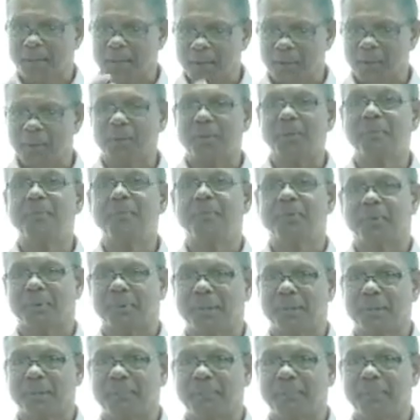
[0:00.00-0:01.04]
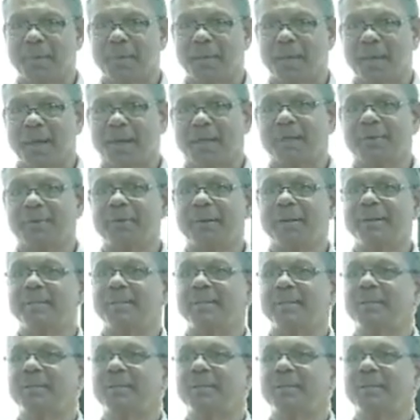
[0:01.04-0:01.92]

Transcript: looking for them. Otherwise,